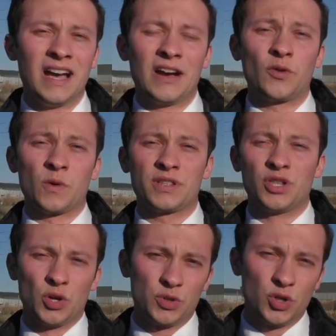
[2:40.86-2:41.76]
Of course,
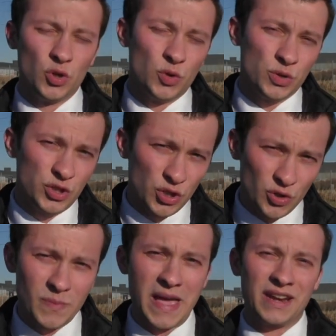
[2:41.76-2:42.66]
those who
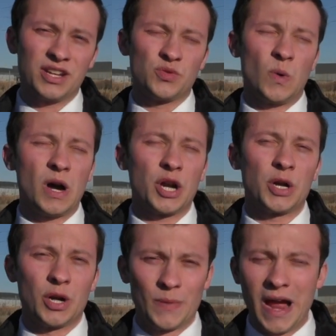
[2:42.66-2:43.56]
do manage water
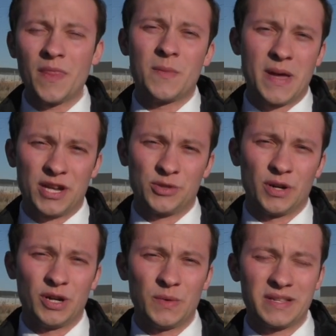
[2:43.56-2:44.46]
around the
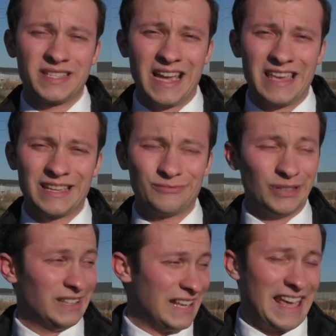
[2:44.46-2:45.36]
metro say that
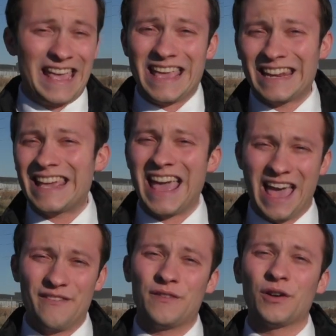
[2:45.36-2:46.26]
really any
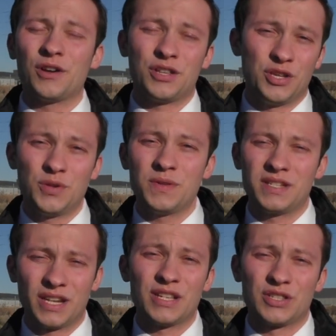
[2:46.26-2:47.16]
effort
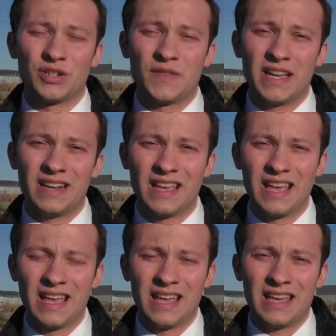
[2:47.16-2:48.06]
used to conserve it
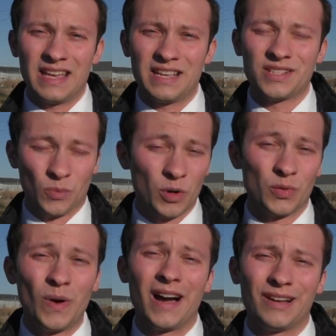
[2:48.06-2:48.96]
is
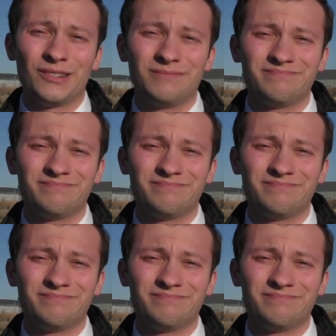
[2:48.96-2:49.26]
worthwhile.